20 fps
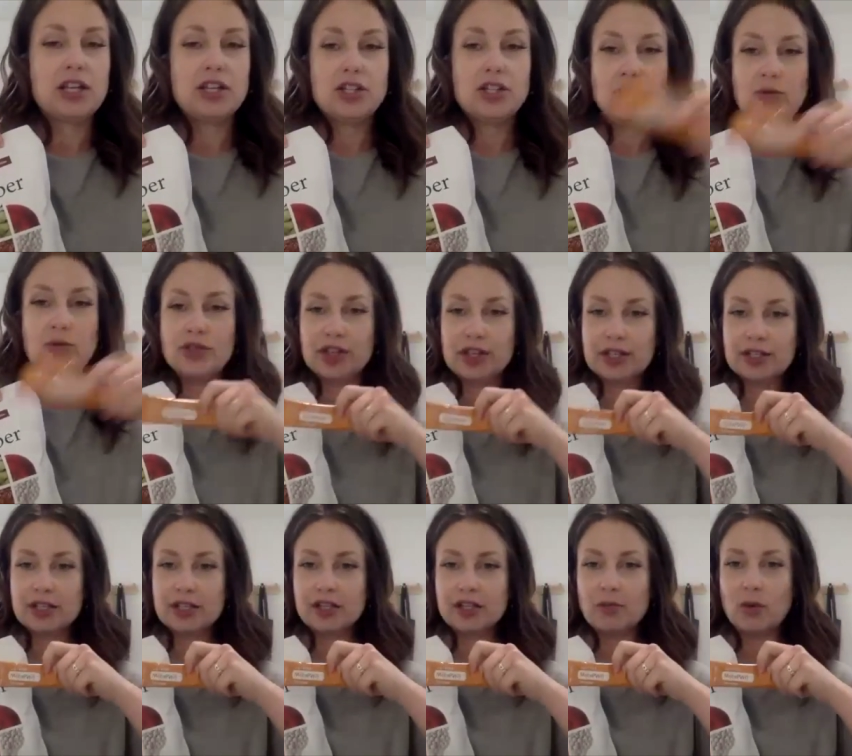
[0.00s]
do
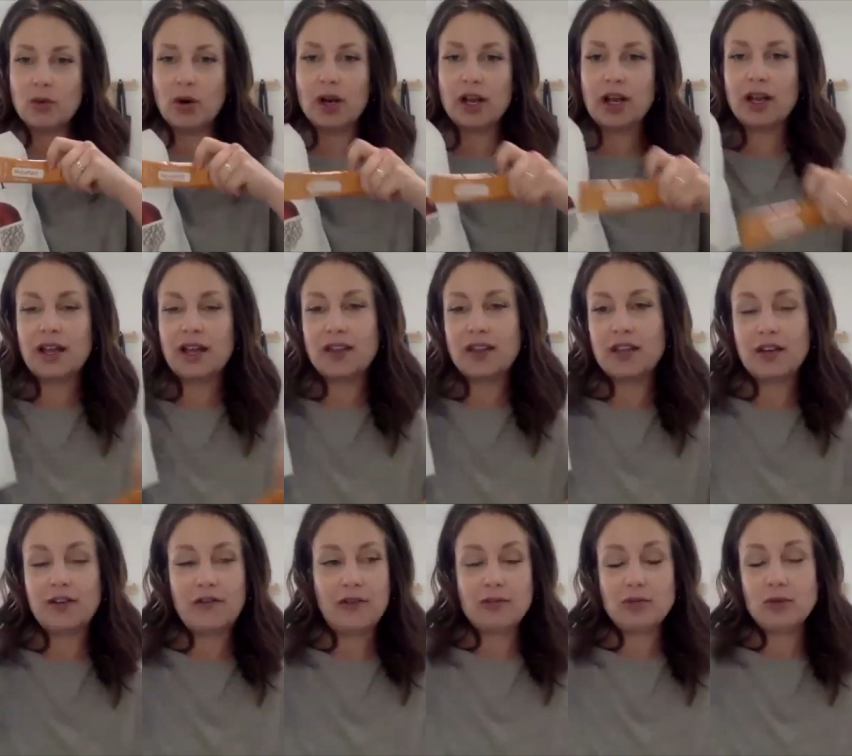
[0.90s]
this in the morning. And then
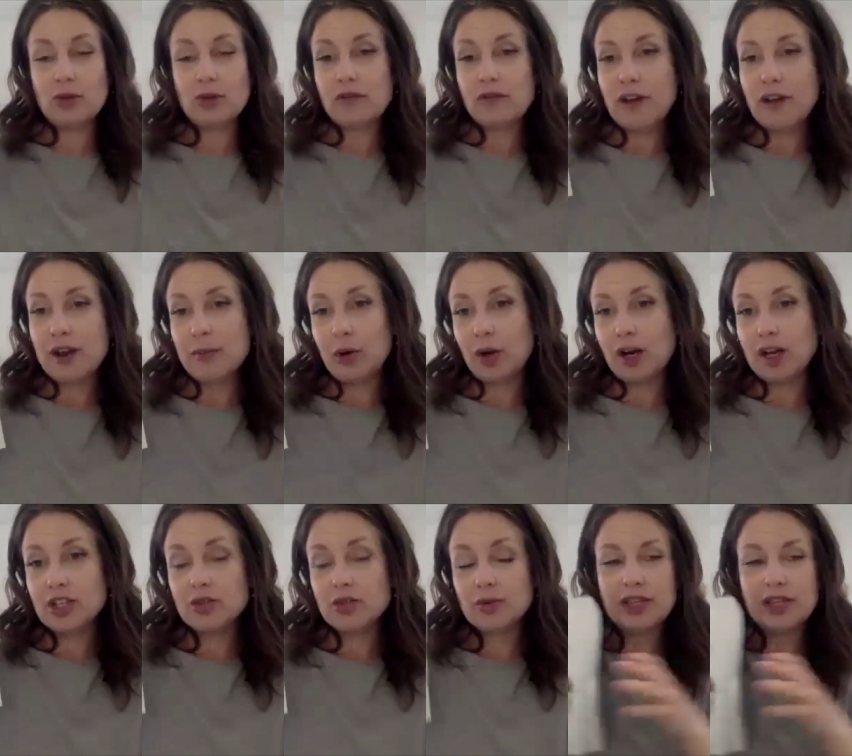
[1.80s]
if I'm doing fiber,
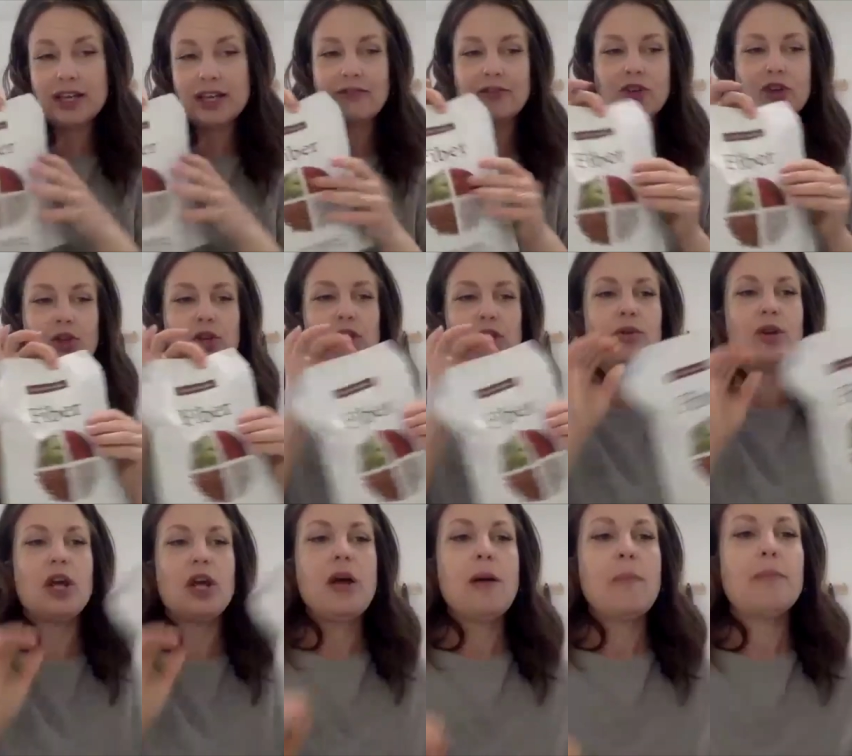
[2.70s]
I do it in the afternoon
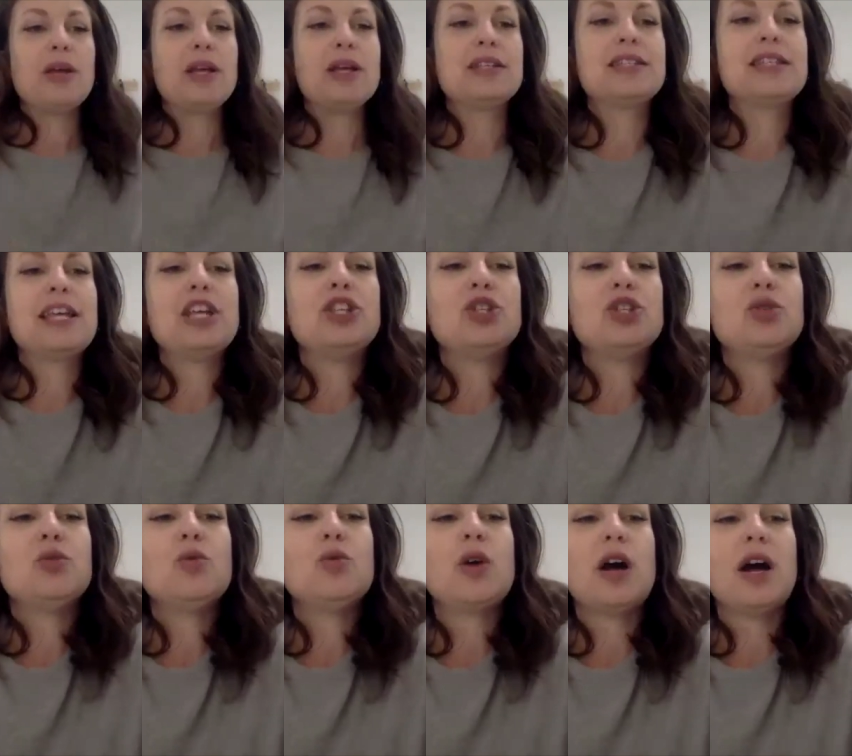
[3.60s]
because they
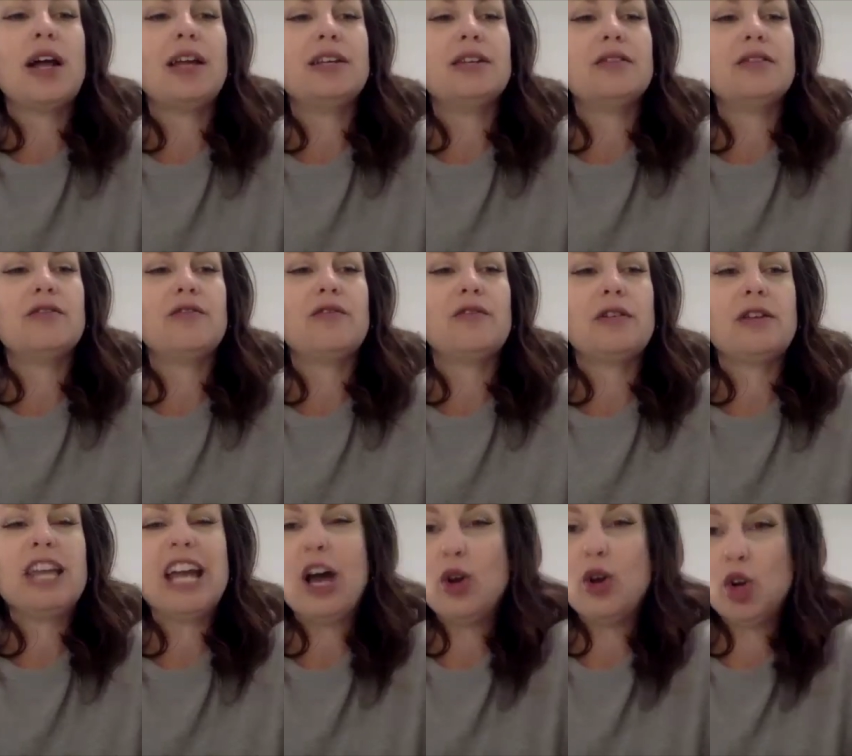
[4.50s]
do kind of
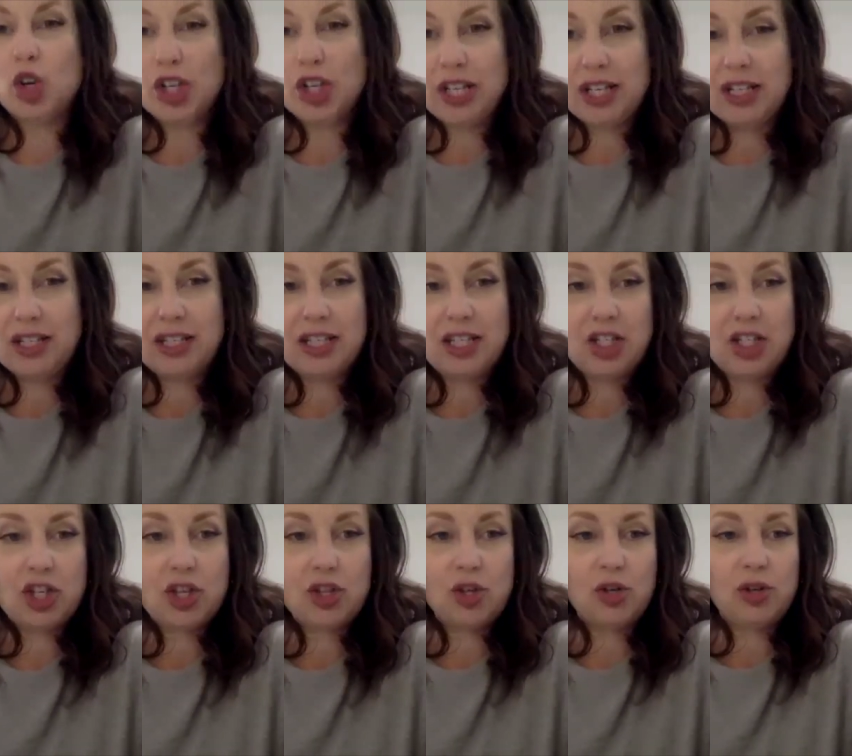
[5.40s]
contradict each
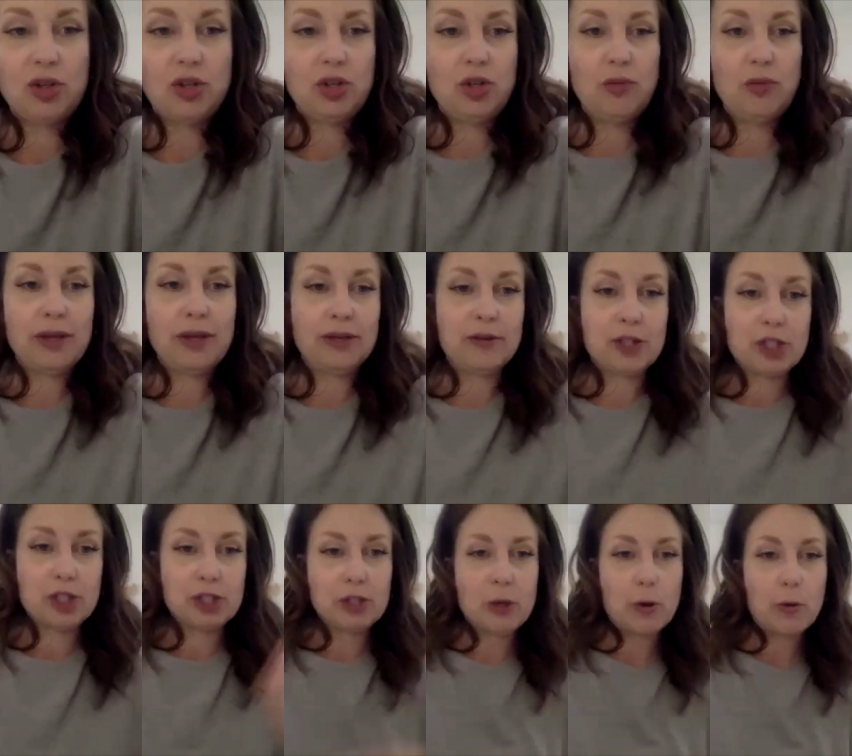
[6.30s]
other a little bit.
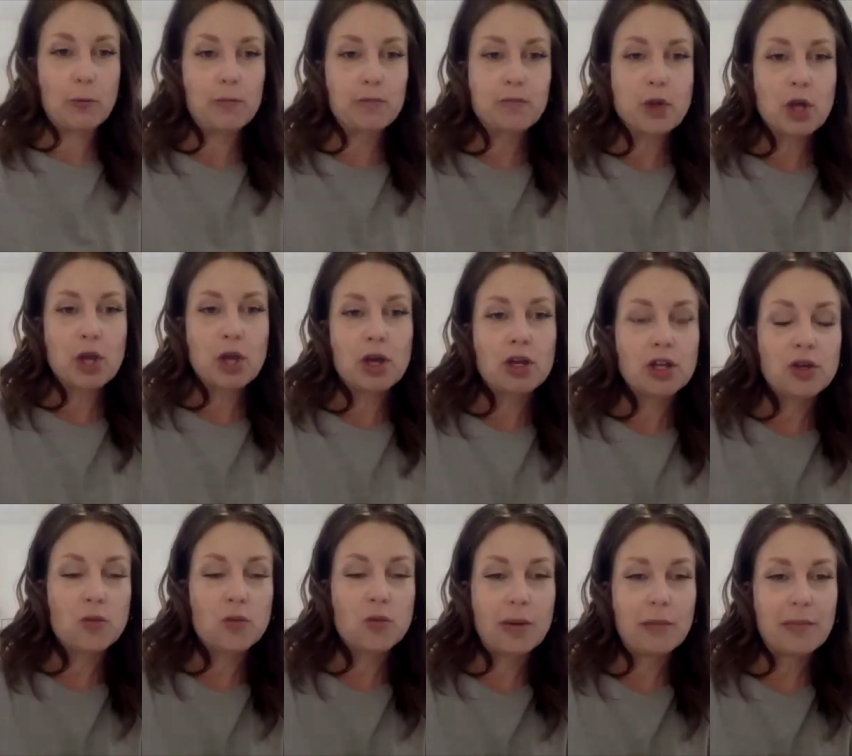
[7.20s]
So
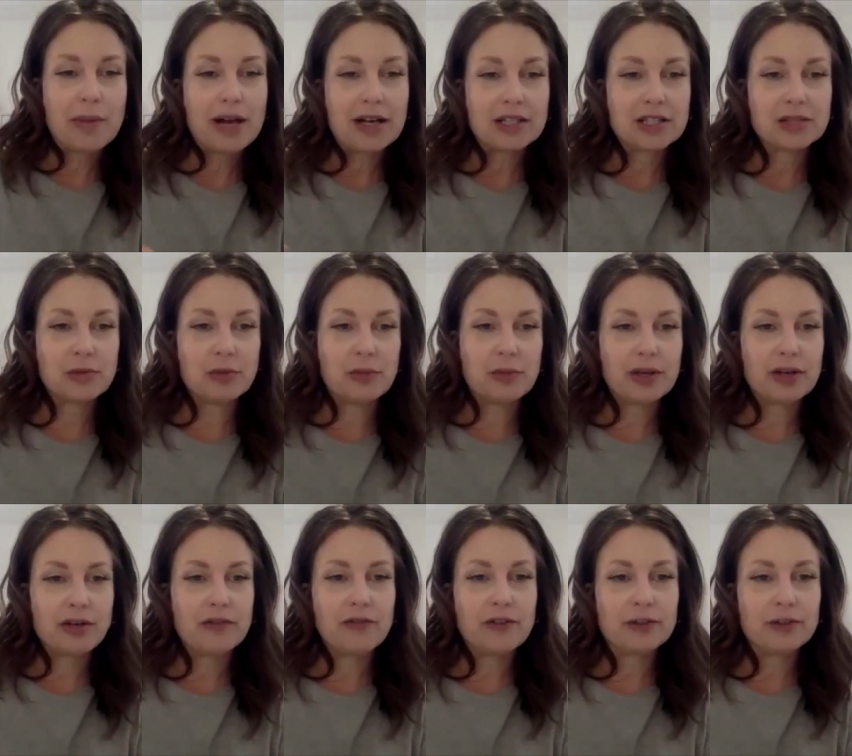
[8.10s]
you want maximum
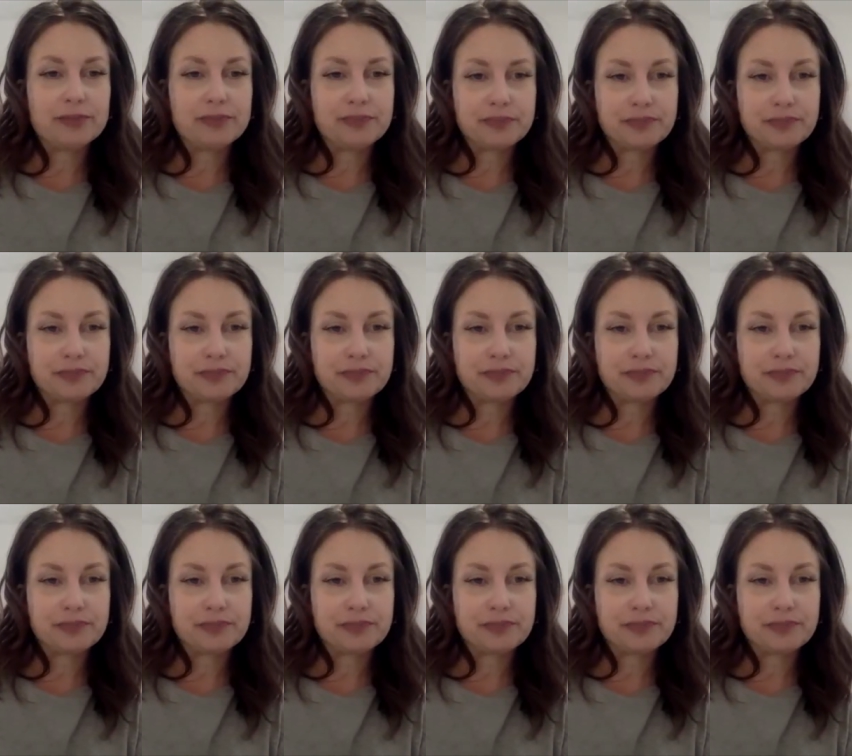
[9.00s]
benefit.